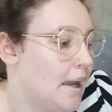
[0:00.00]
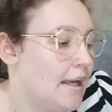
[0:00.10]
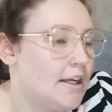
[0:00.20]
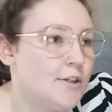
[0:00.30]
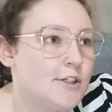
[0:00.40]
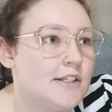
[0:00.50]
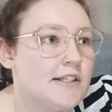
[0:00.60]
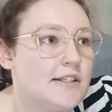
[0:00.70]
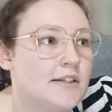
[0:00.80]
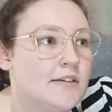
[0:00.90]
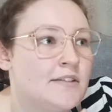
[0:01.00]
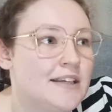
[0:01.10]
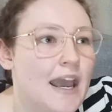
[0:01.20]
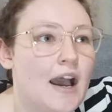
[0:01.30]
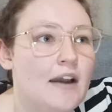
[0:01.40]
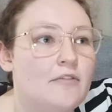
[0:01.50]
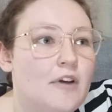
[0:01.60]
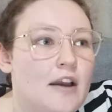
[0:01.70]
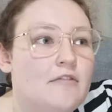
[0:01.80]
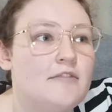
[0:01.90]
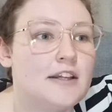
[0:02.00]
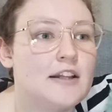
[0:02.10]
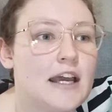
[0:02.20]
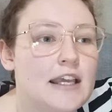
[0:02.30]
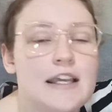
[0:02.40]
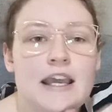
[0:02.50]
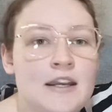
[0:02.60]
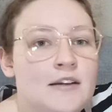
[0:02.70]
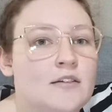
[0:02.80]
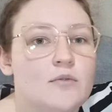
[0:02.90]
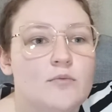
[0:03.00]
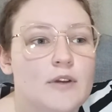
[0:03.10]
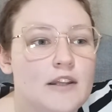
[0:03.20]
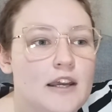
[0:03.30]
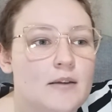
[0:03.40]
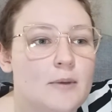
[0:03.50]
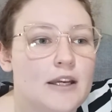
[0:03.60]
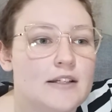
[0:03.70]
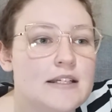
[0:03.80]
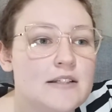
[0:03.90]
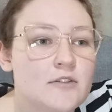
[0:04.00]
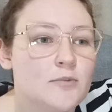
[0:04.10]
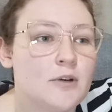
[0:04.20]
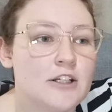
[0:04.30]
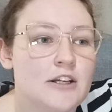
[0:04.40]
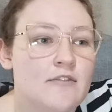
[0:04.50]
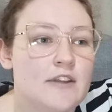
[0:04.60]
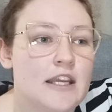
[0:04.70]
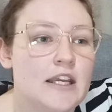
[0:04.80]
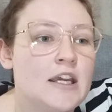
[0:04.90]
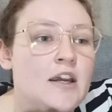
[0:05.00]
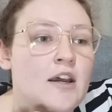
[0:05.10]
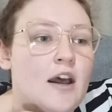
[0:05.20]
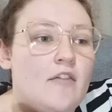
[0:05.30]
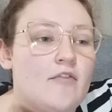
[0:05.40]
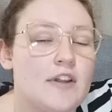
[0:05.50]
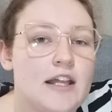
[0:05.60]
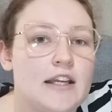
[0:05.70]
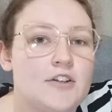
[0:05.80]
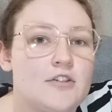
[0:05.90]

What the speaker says: And I just, yeah, I feel like, again, with like my seasonal depression and everything, I feel like